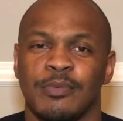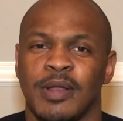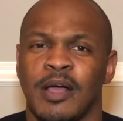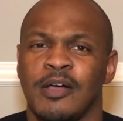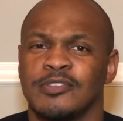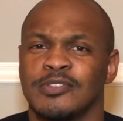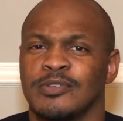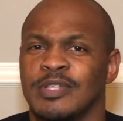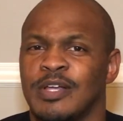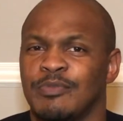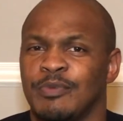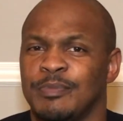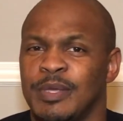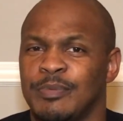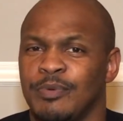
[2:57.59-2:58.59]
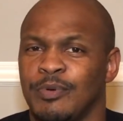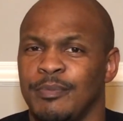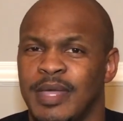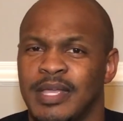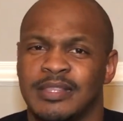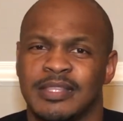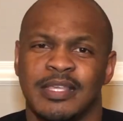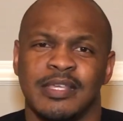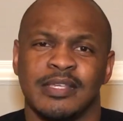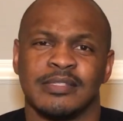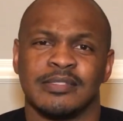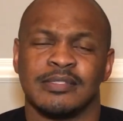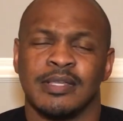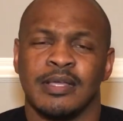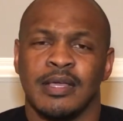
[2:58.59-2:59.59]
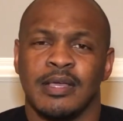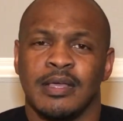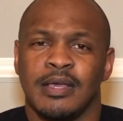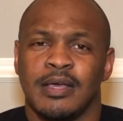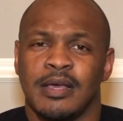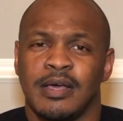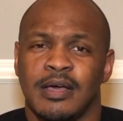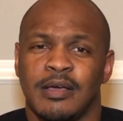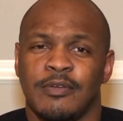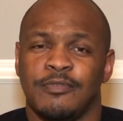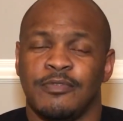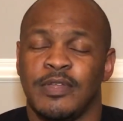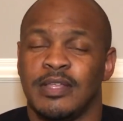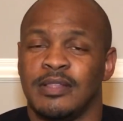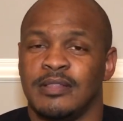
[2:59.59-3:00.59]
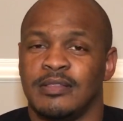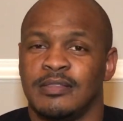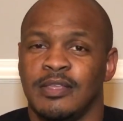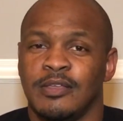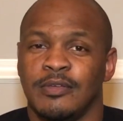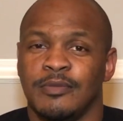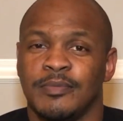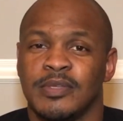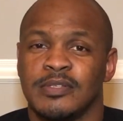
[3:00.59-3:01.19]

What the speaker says: but I also love when people make things fit them.